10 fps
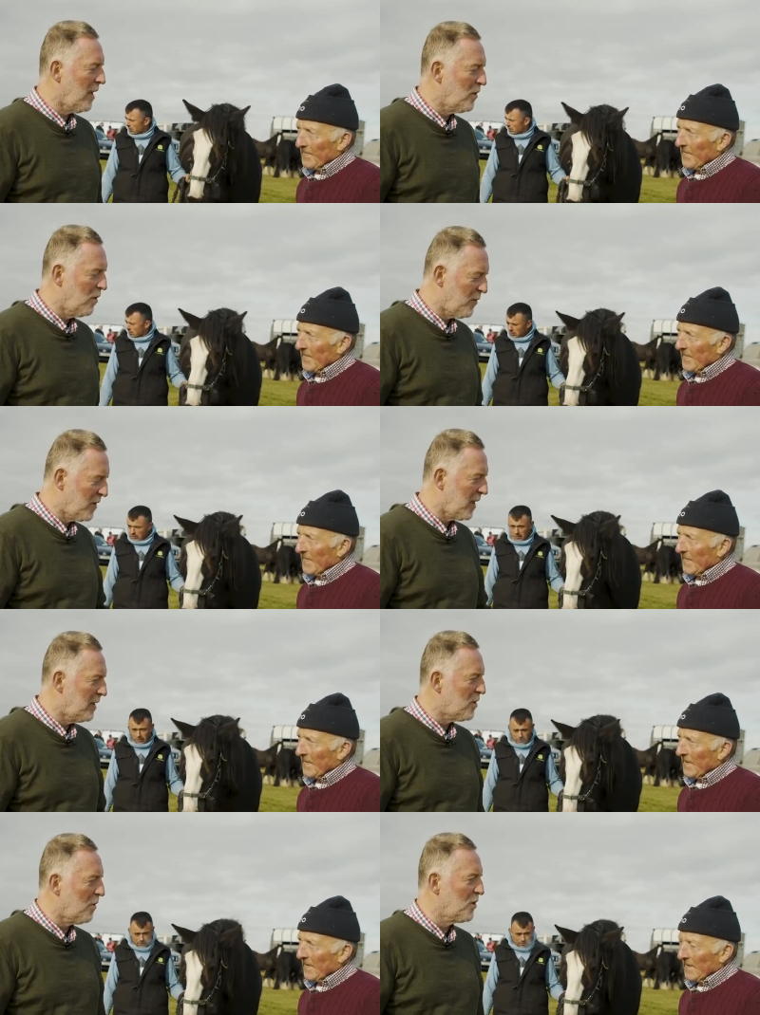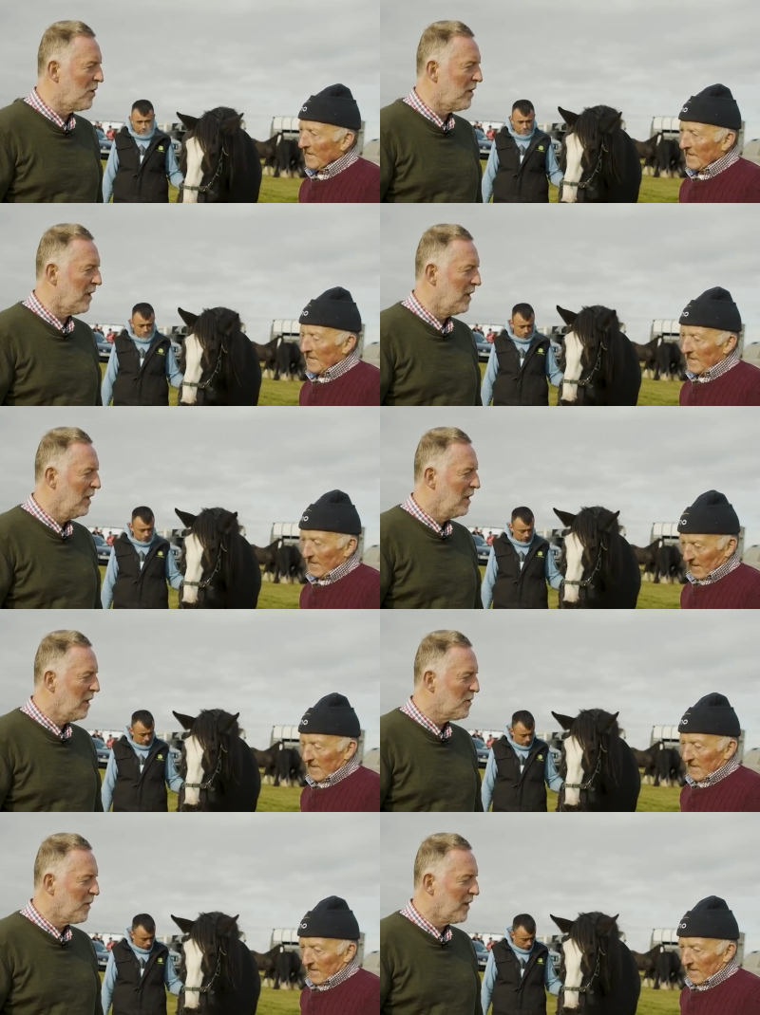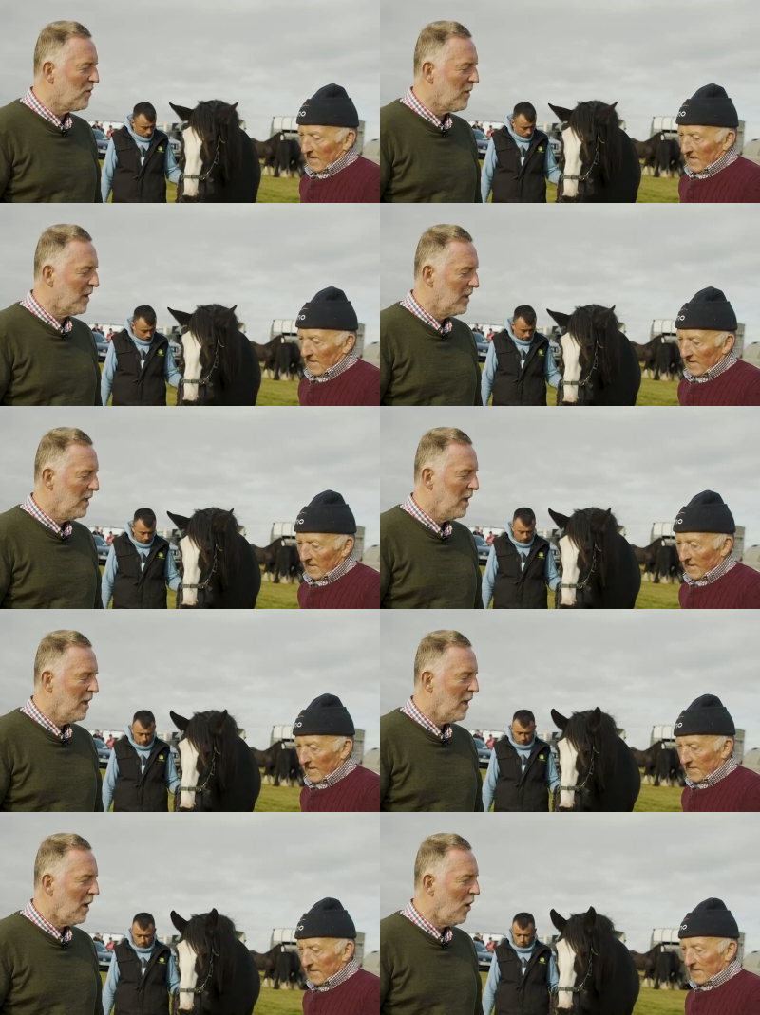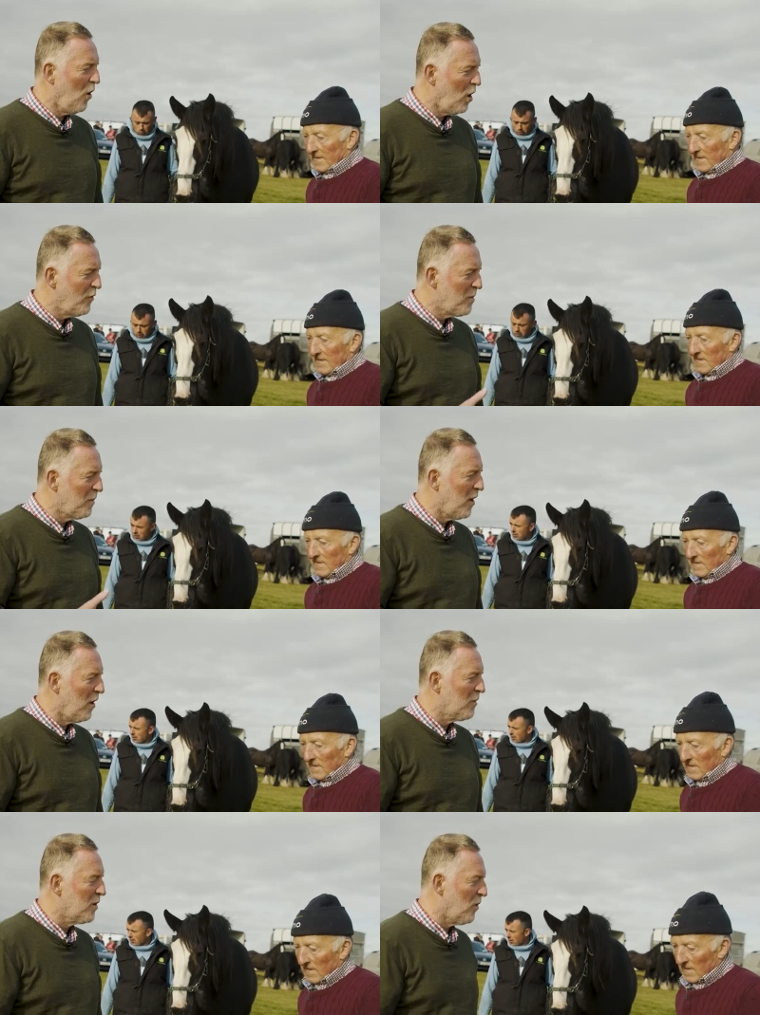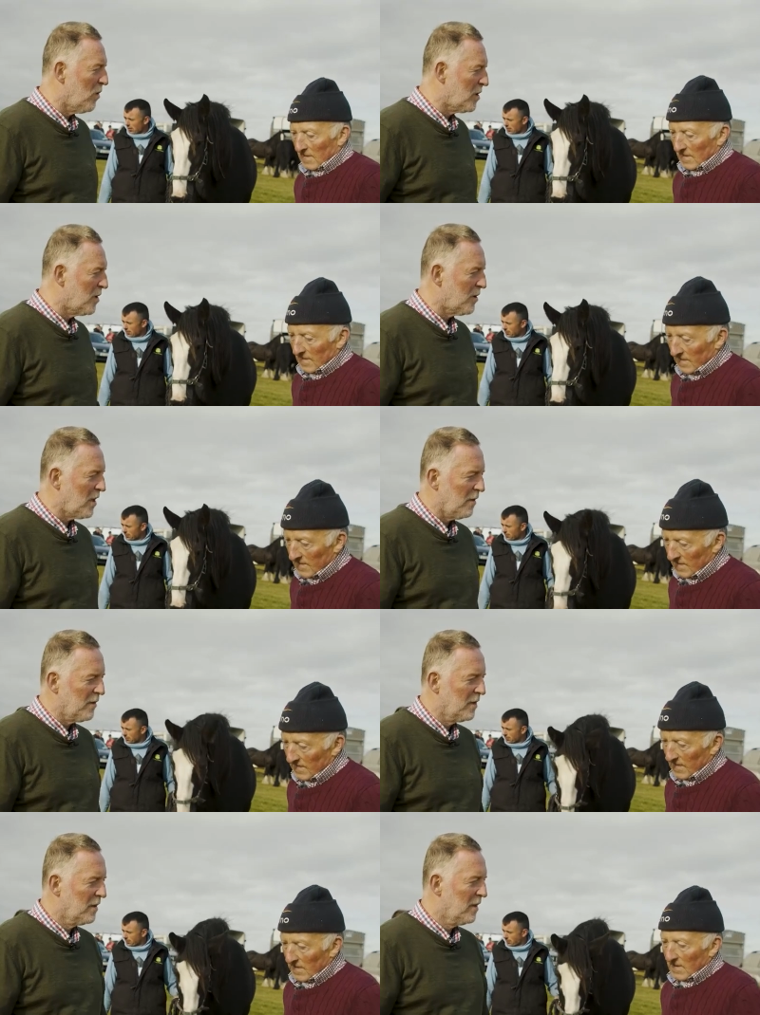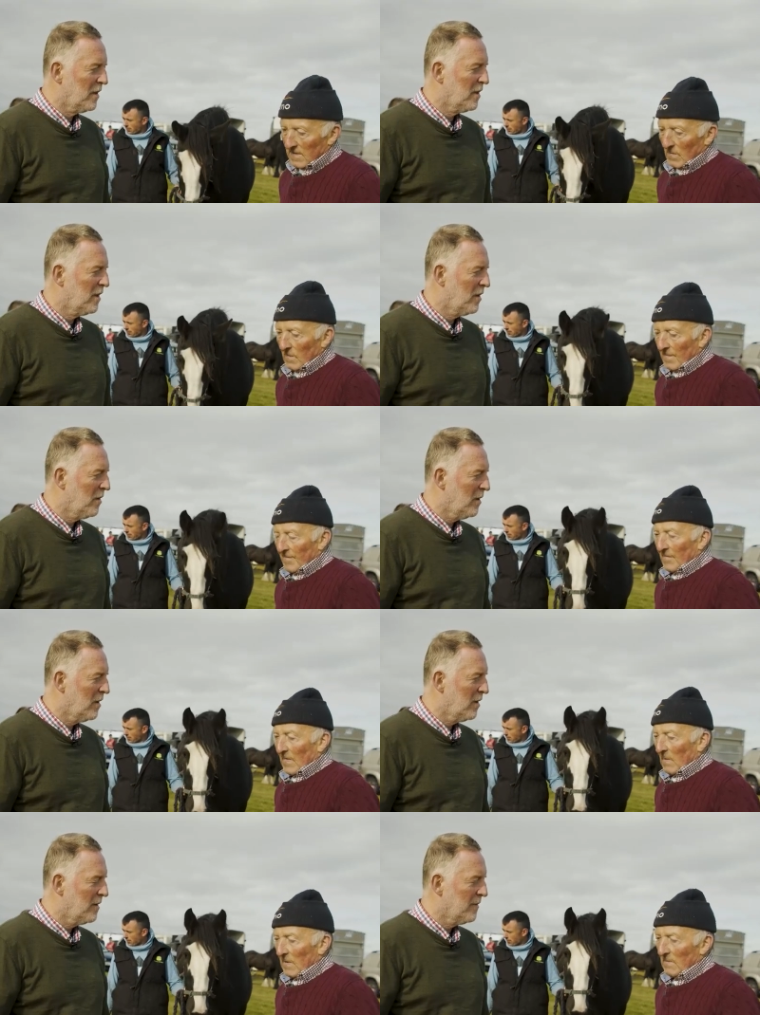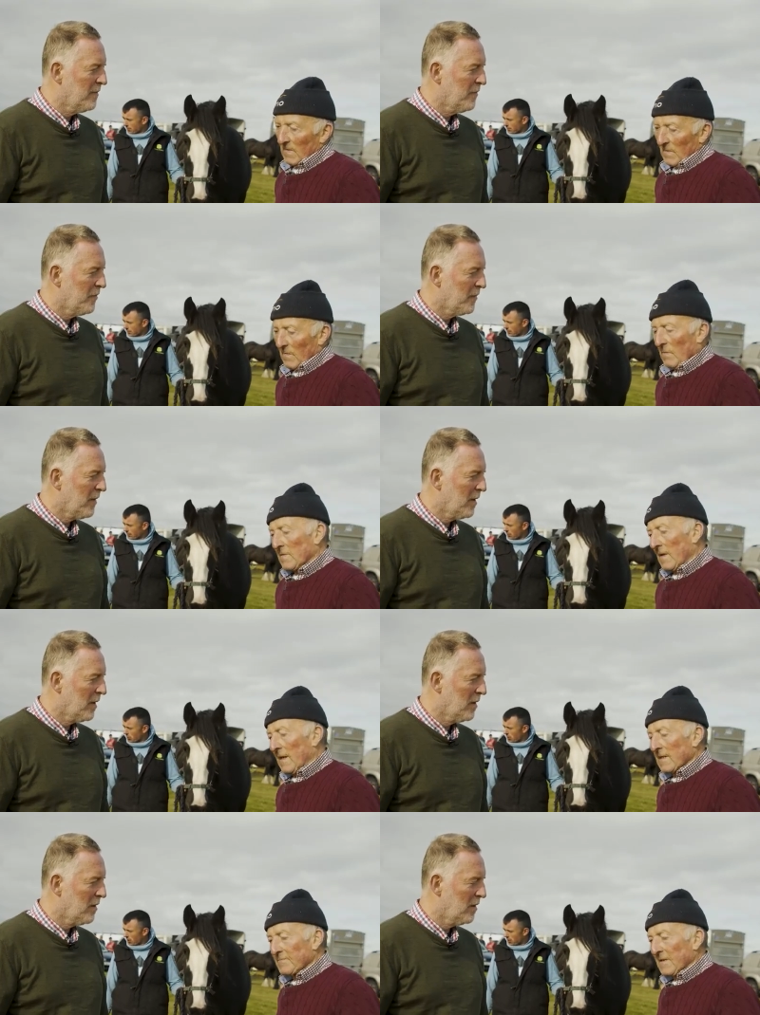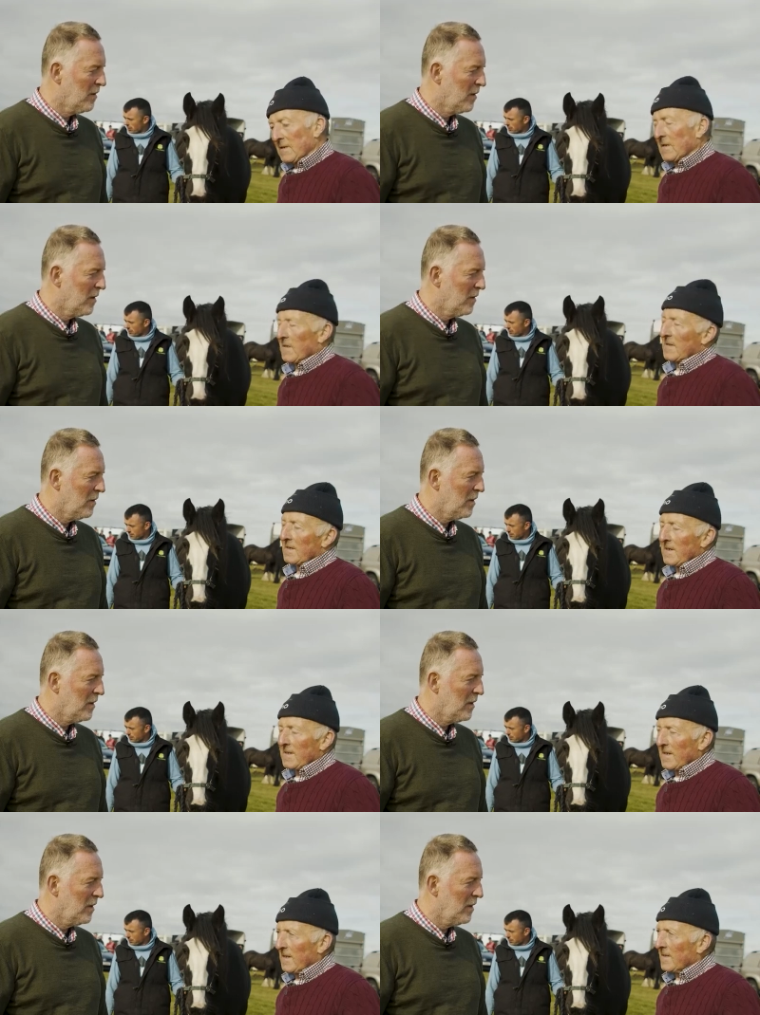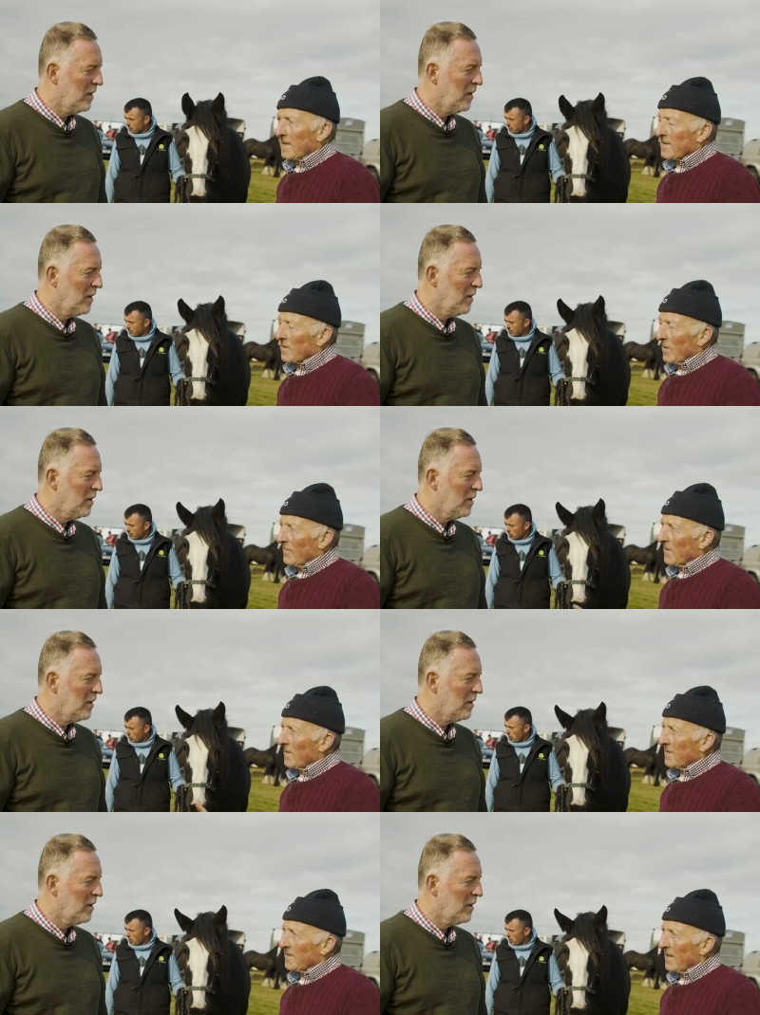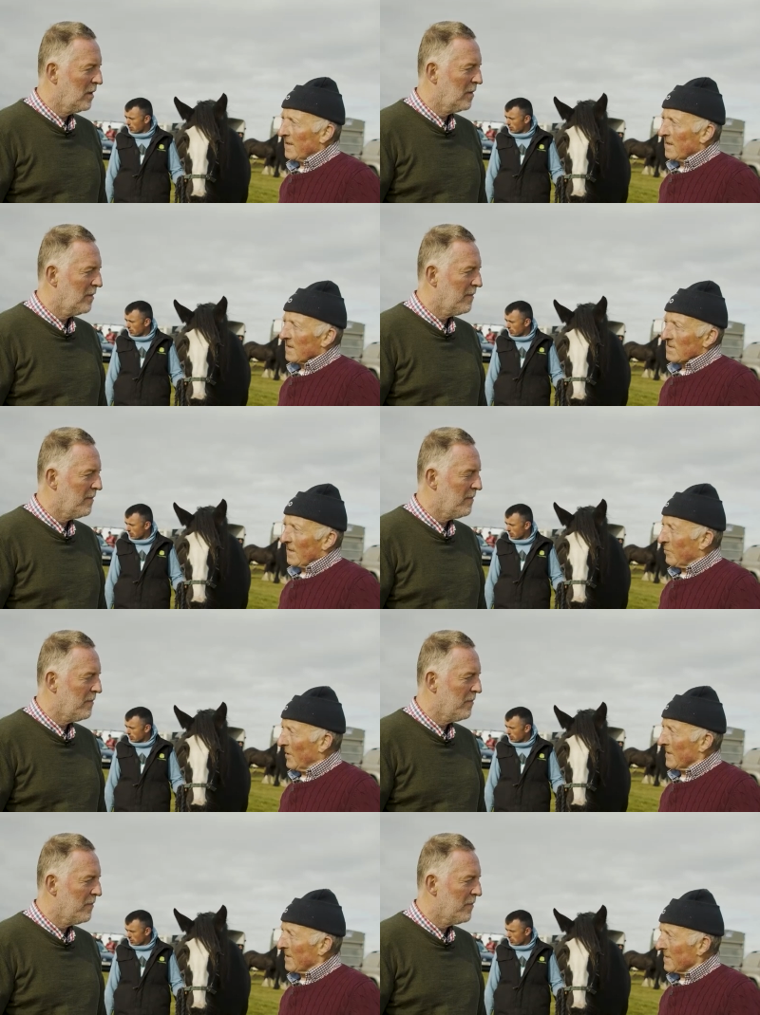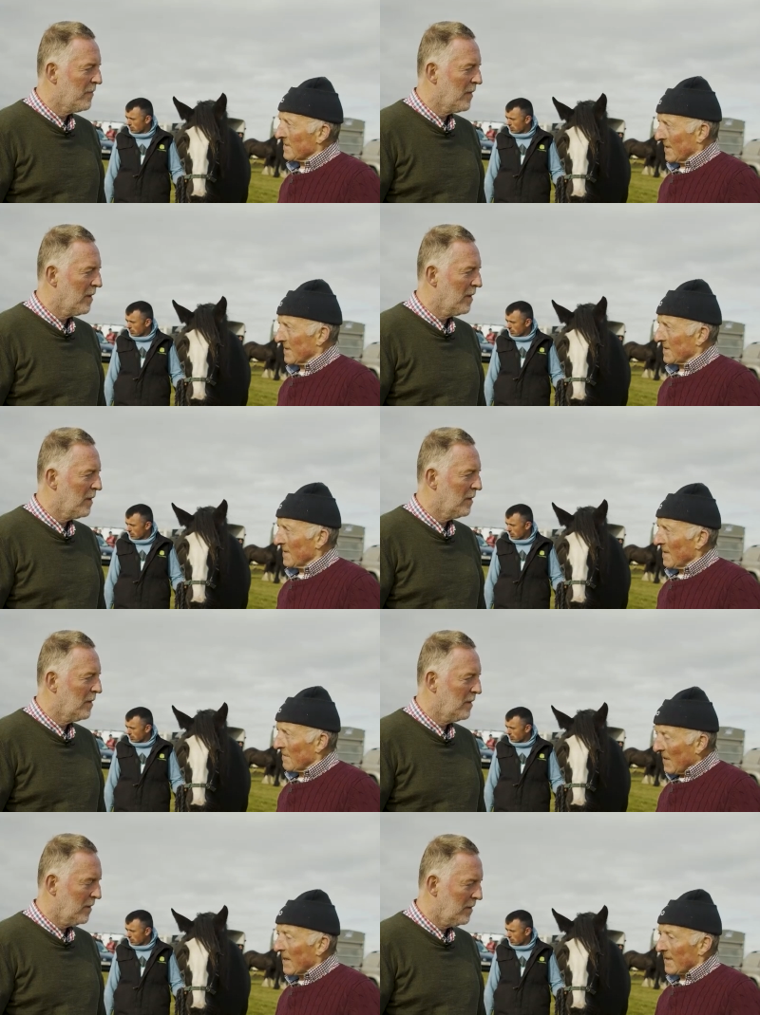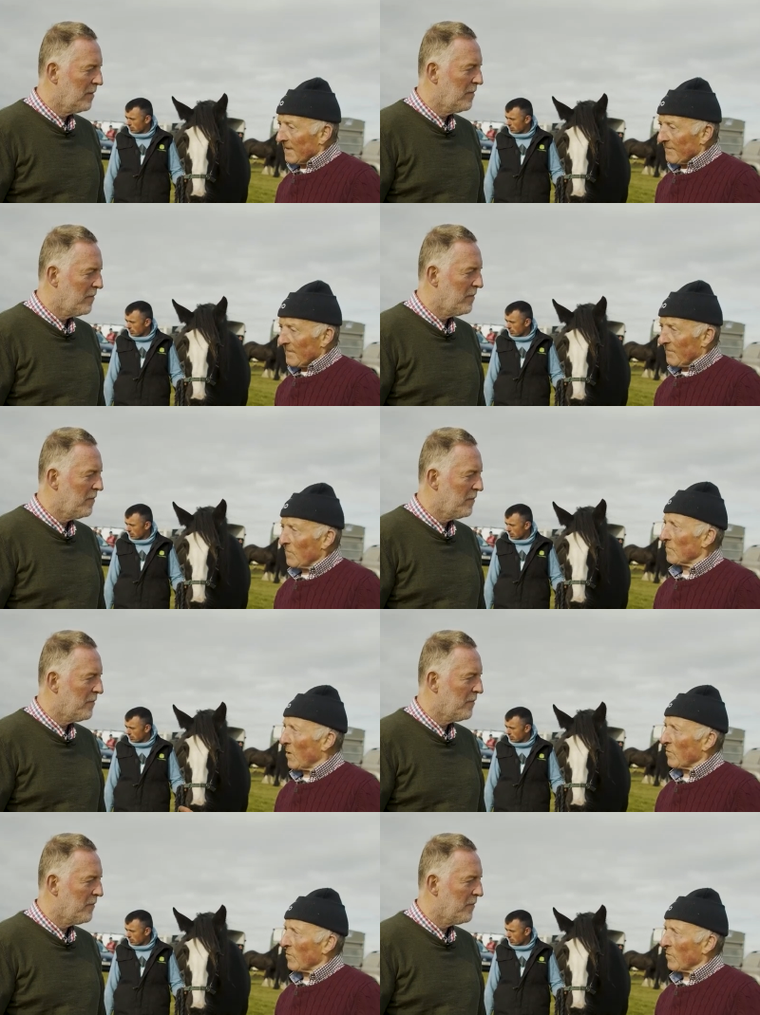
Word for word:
Speaker 1: thank you for taking this opportunity of speaking to me. Yes. How long have you been ploughing with the horses yourself?
Speaker 2: Well, when the last man died in '89, I took over in '90. So I'm ploughing since, barring put them